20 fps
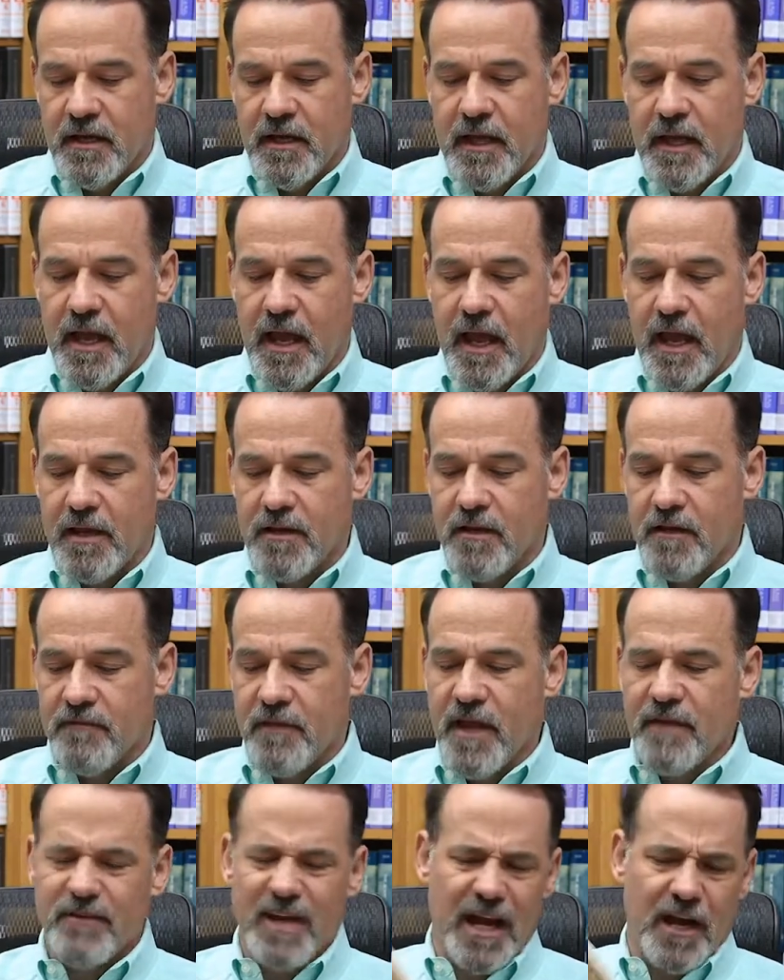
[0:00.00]
And
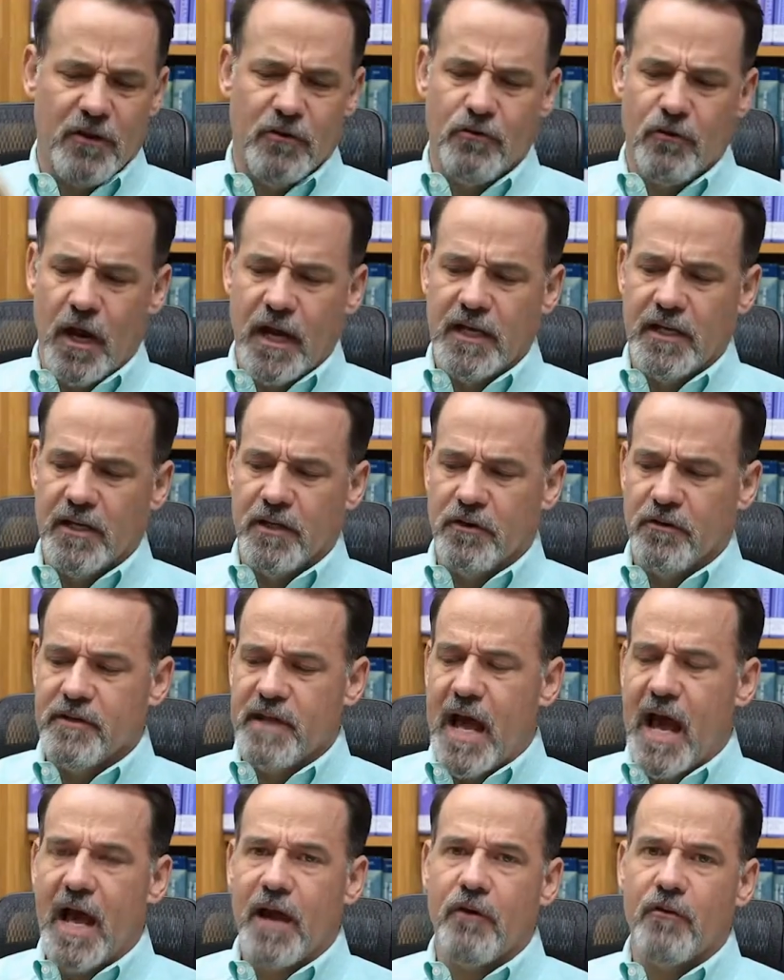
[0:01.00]
they've got a great little
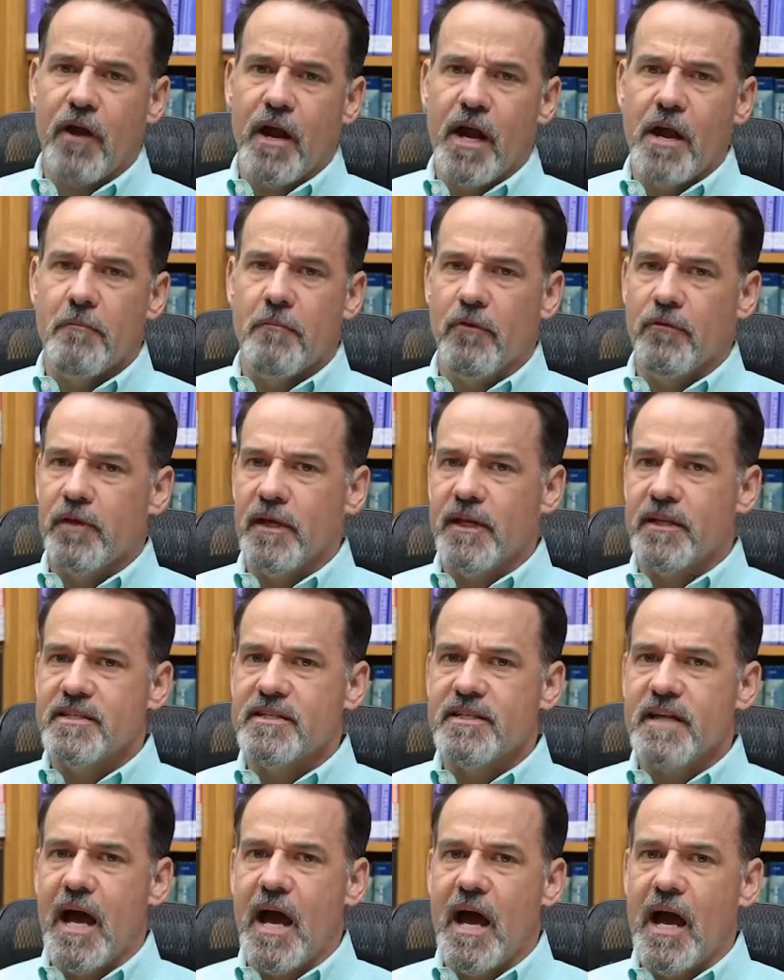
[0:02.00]
diagram on the
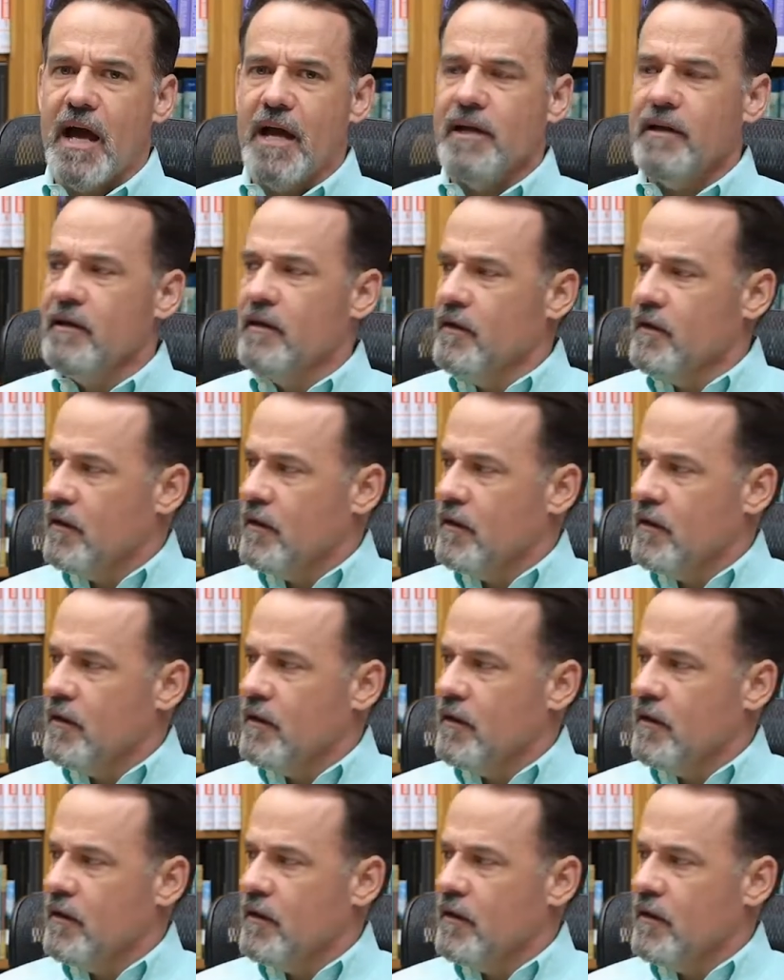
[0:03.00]
inside.